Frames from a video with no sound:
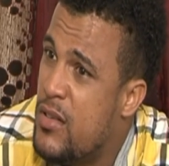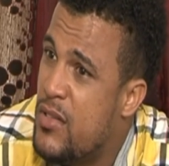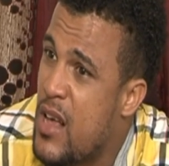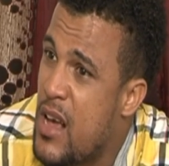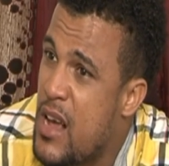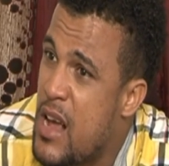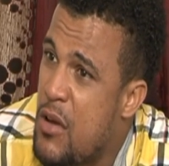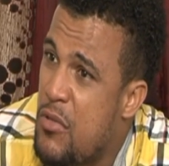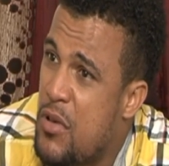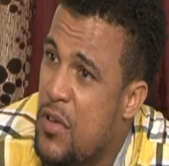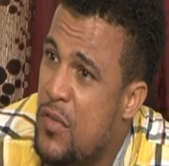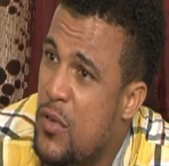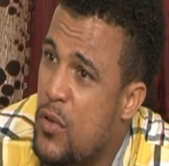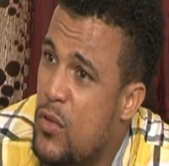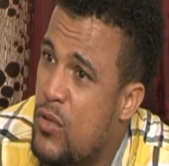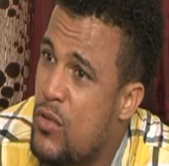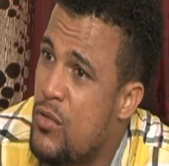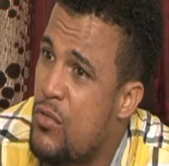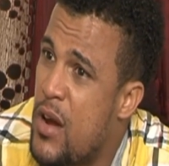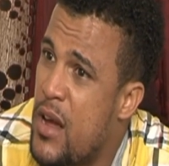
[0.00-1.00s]
Zanga
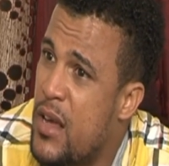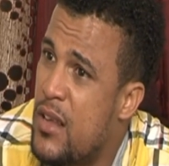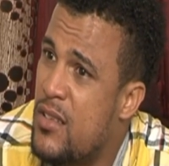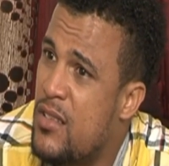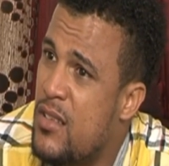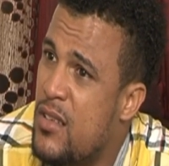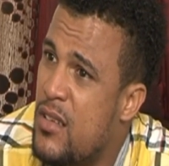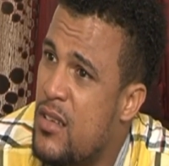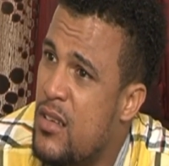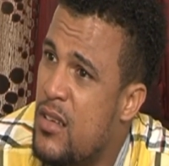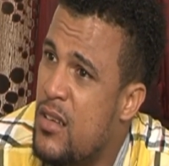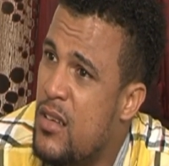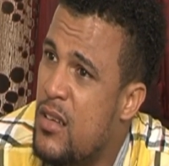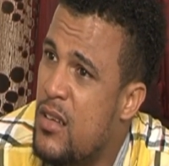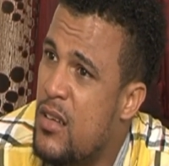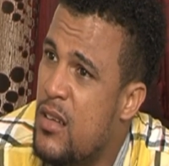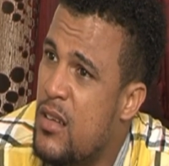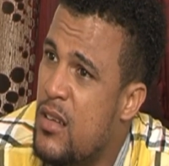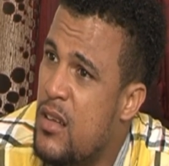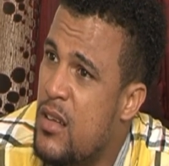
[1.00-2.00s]
refused to rise.
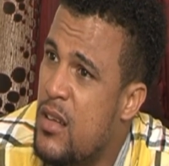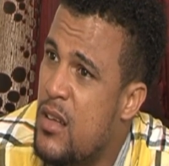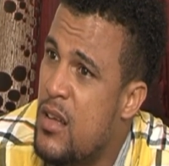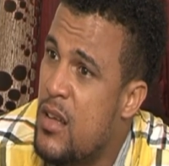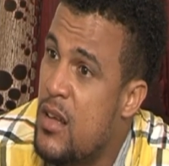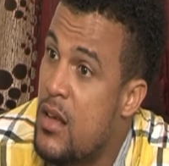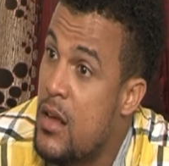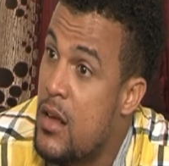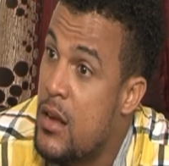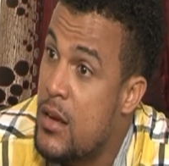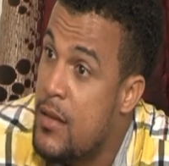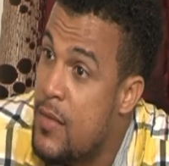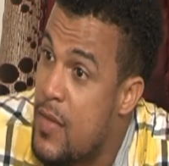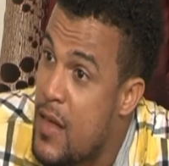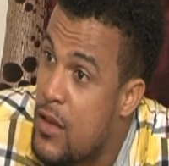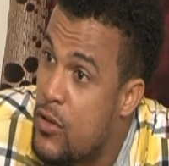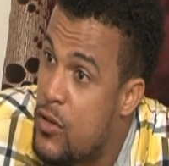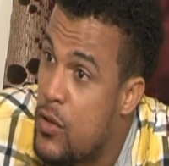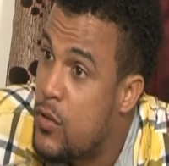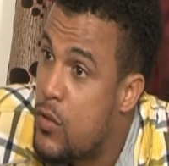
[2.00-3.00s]
The
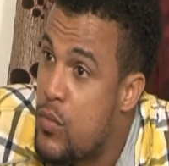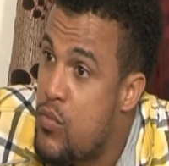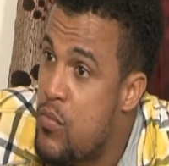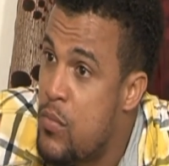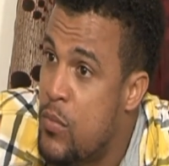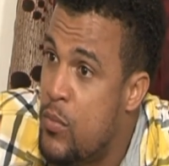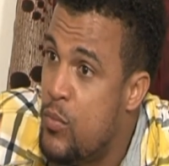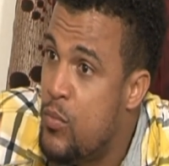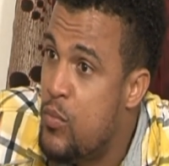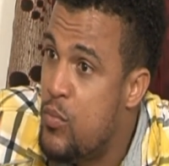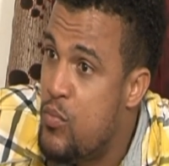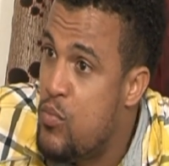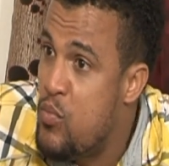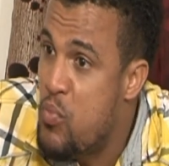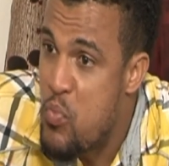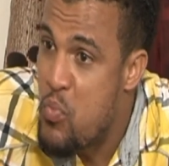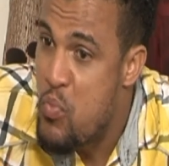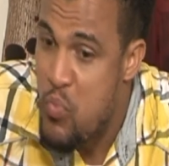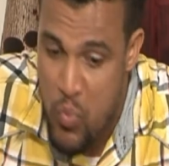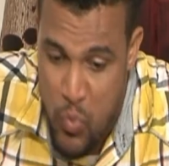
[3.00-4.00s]
thing just
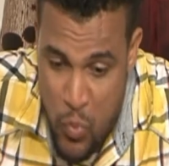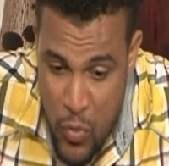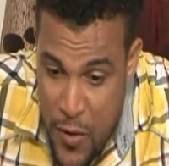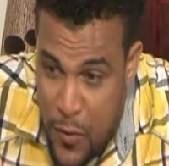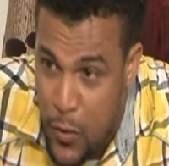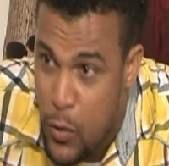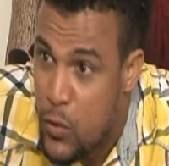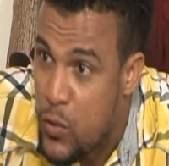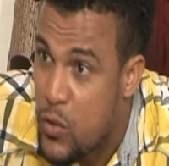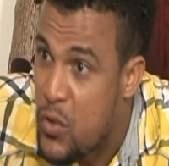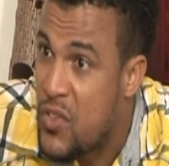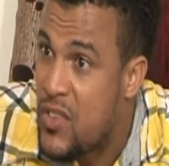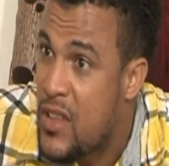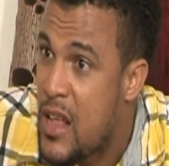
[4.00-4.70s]
refused to